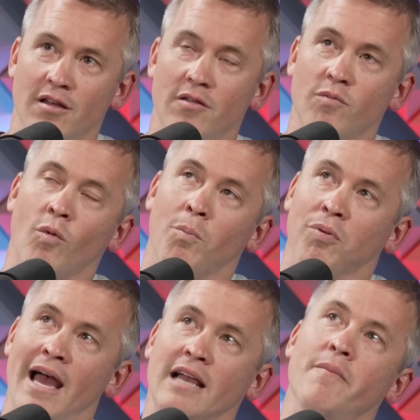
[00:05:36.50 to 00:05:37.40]
well,
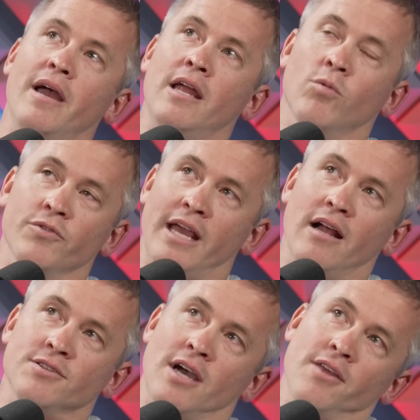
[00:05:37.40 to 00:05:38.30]
black men will date
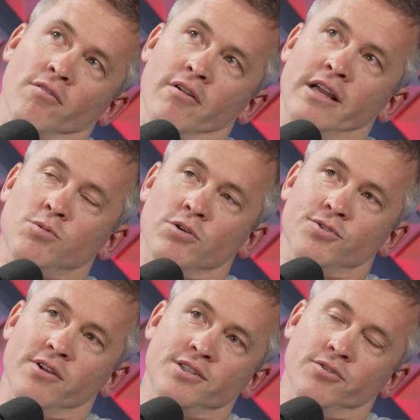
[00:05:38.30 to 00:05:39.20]
outside the race, where
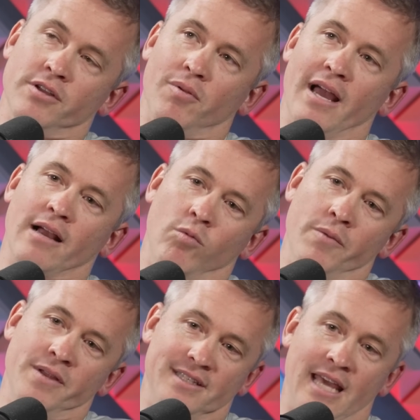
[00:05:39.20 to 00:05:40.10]
traditionally black
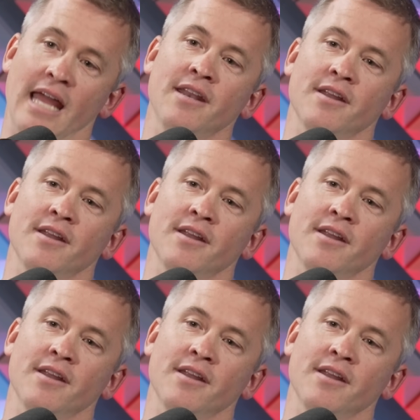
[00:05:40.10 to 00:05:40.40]
women tend to